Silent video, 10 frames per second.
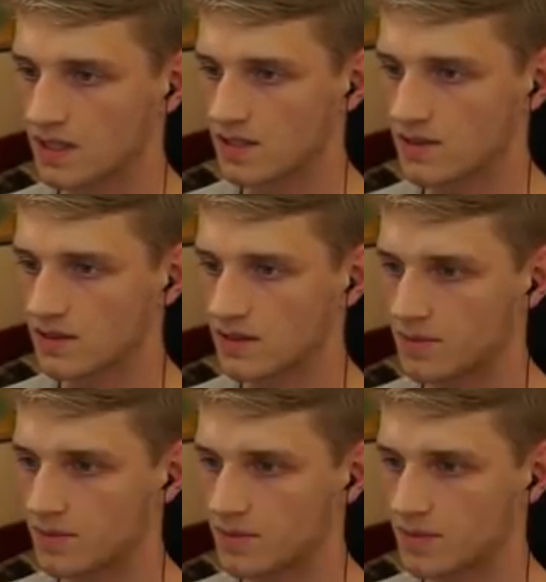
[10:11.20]
This could
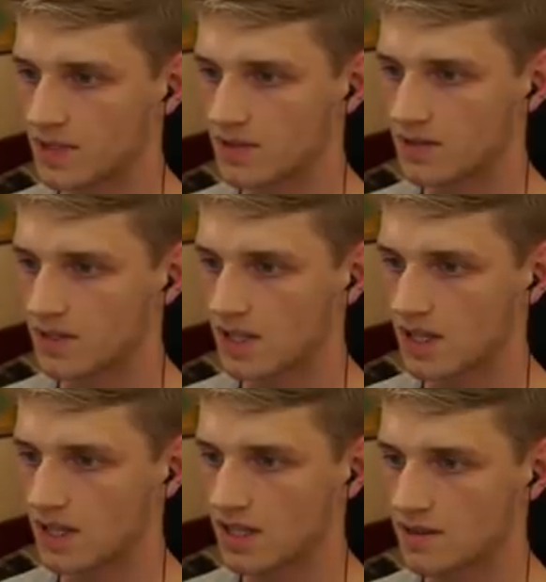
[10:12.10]
have, this,
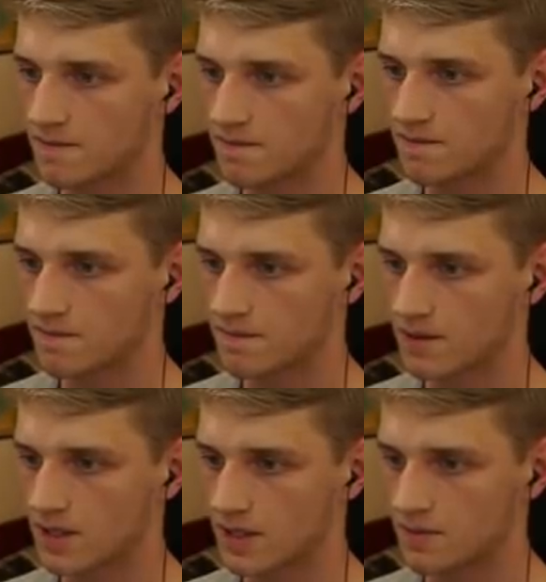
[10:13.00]
uh, yeah,
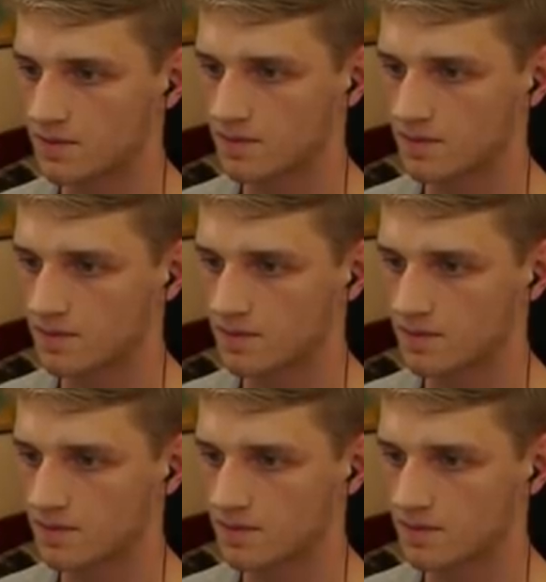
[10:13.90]
okay.